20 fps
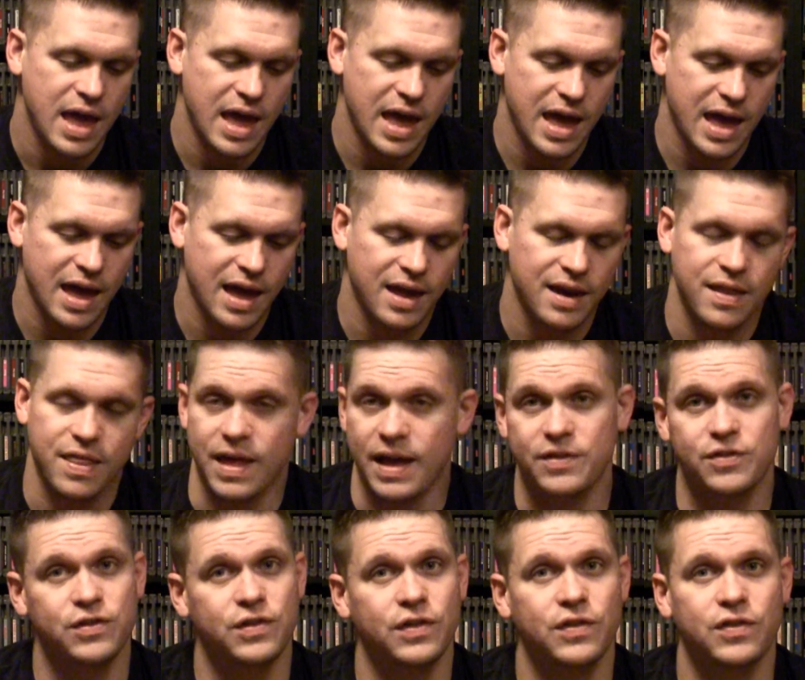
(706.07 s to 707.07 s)
And
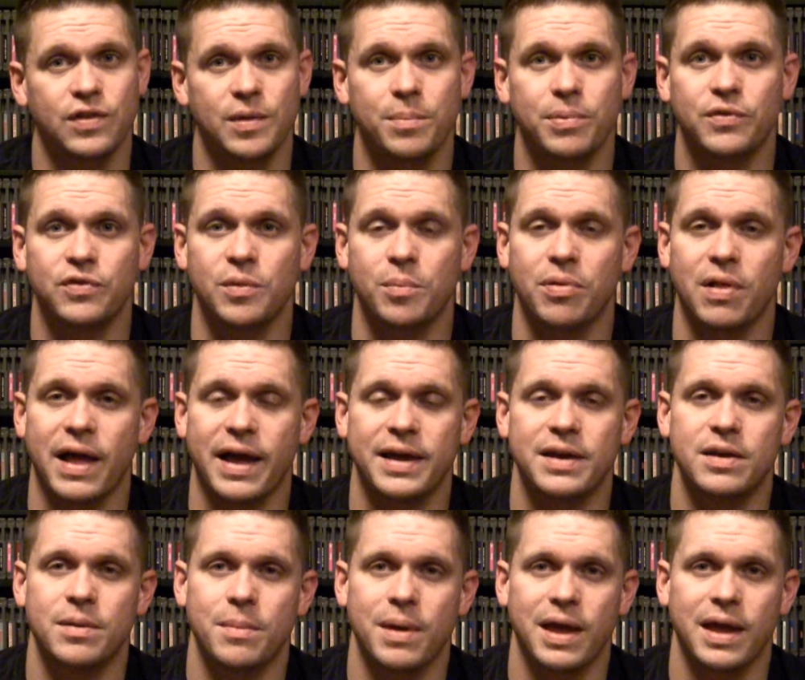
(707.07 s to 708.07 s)
that's just simple supply
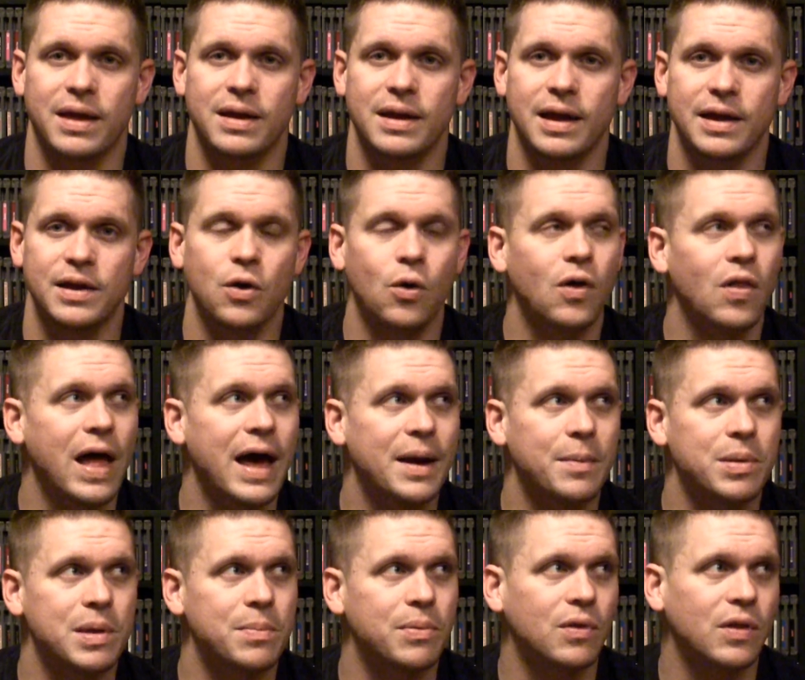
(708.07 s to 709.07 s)
and demand. I know a lot
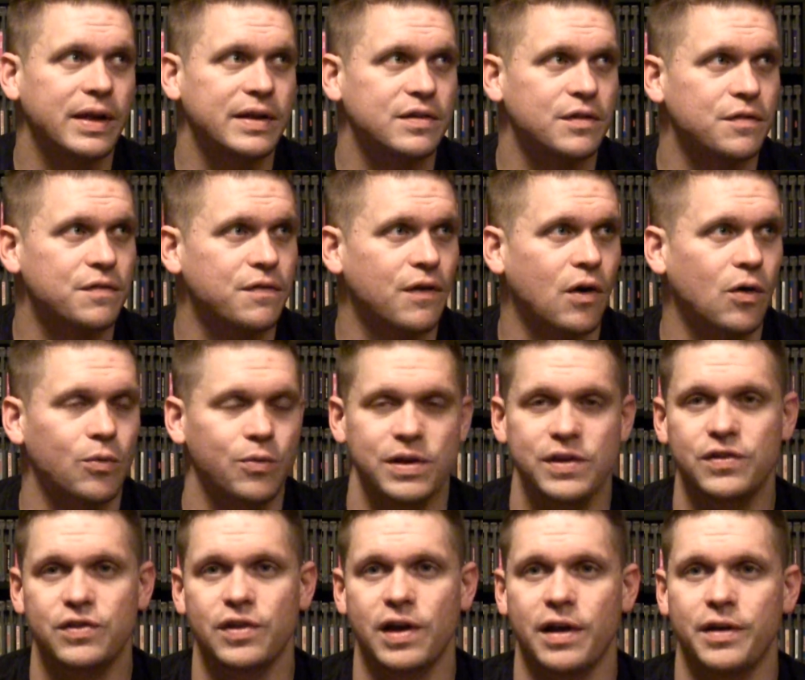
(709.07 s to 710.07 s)
of people like to fault
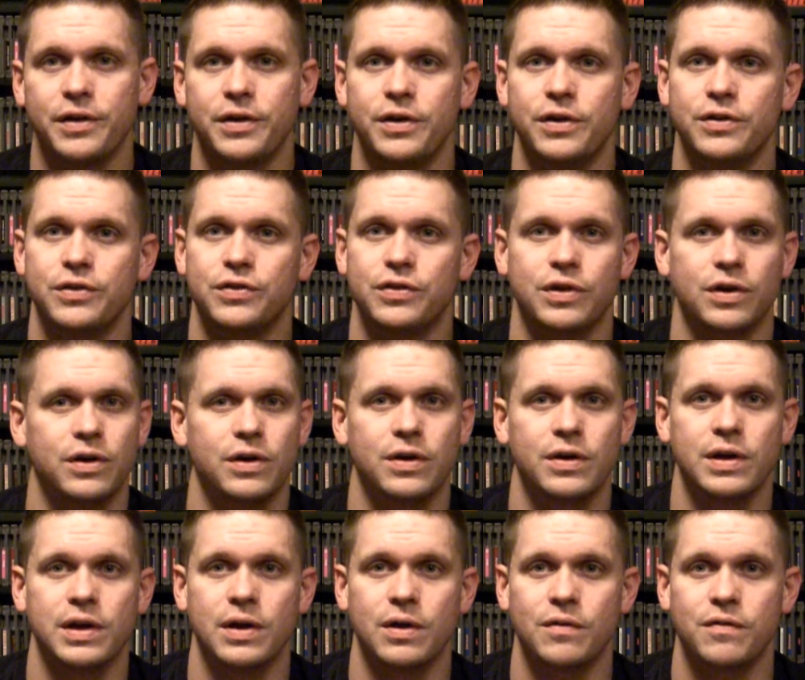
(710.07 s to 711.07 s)
resellers
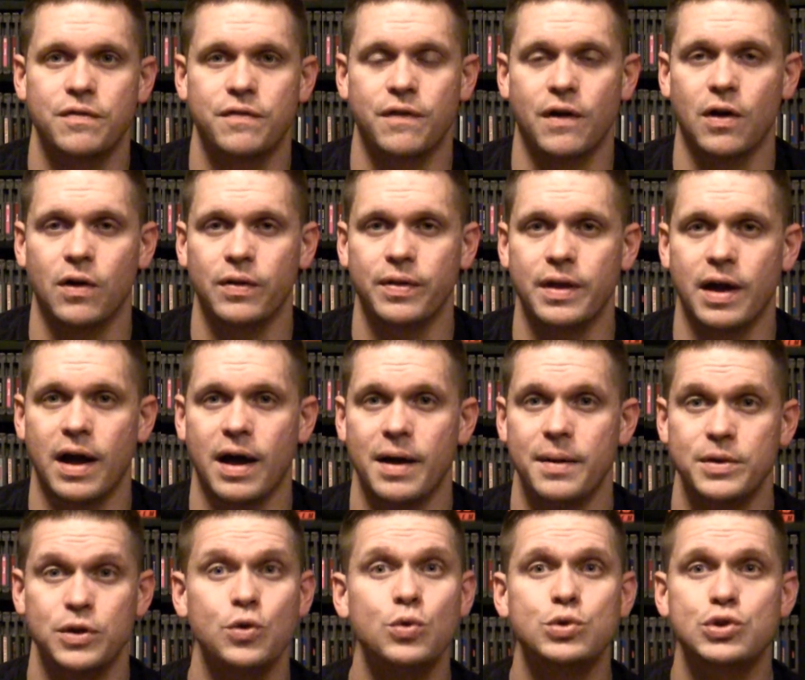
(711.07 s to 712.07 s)
or, fault
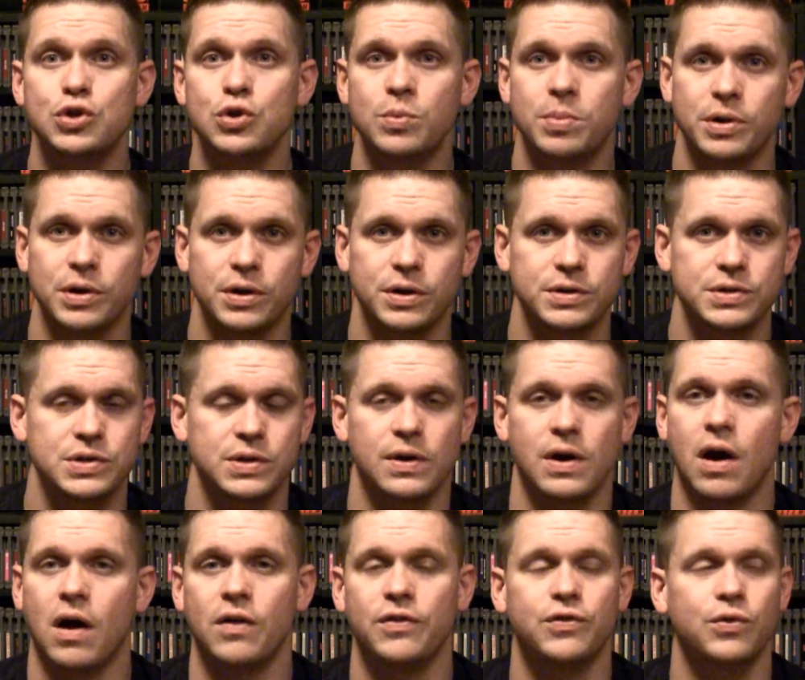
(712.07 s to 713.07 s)
YouTubers
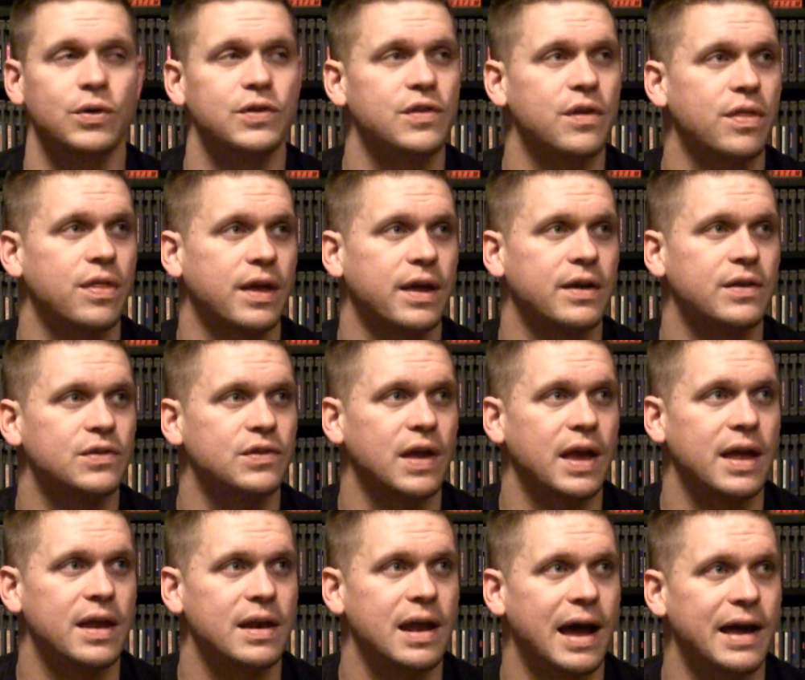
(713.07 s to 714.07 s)
or all sorts of things,
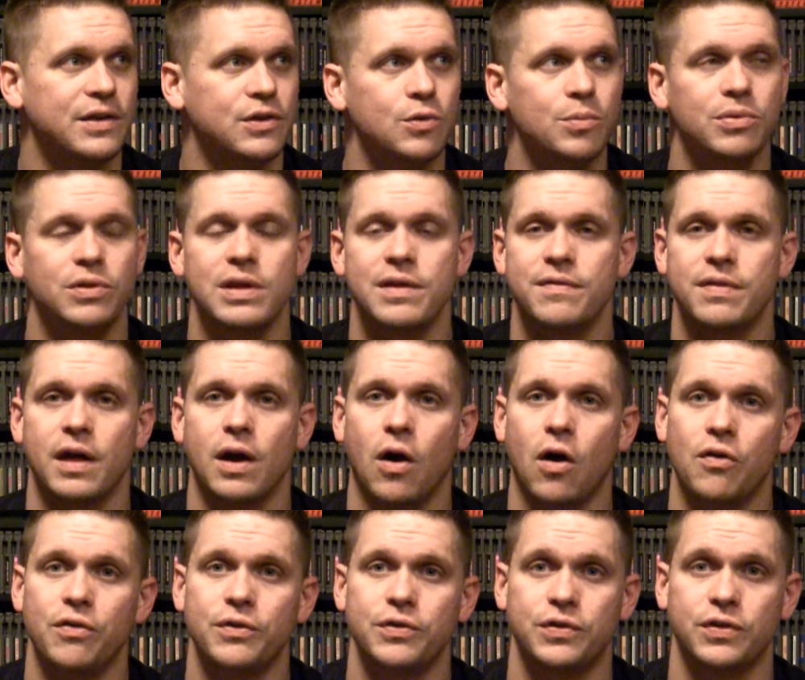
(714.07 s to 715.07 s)
and I do believe that
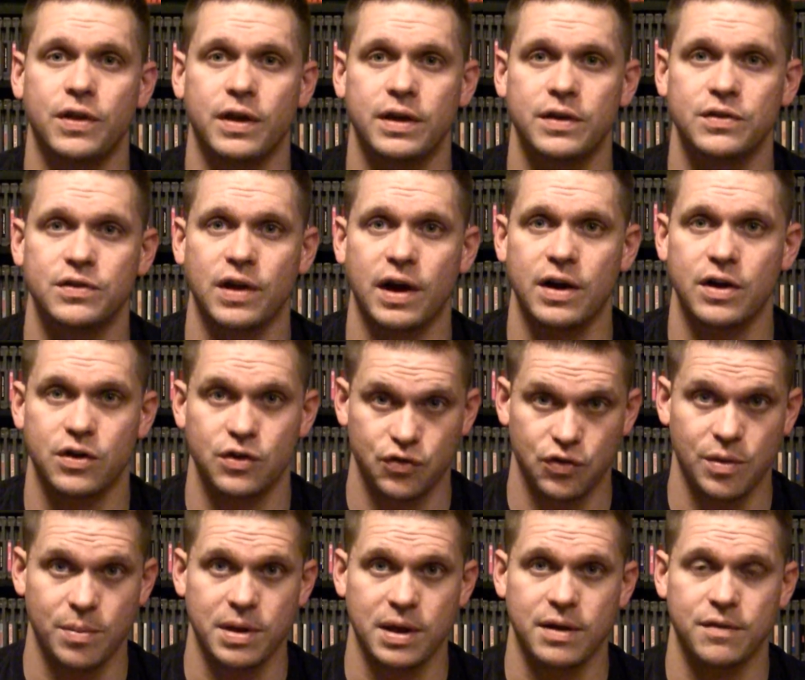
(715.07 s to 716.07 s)
all those things are
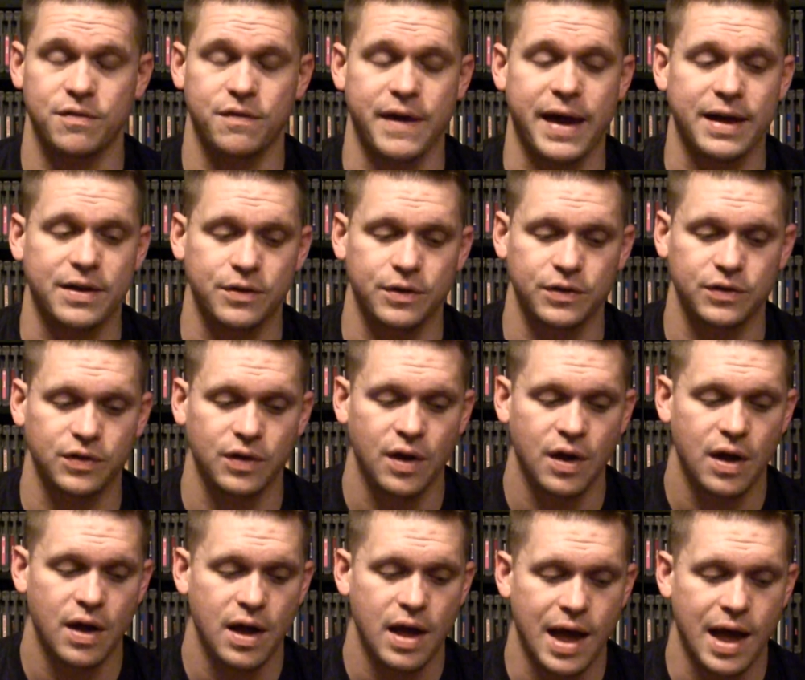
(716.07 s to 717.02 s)
contributing factors.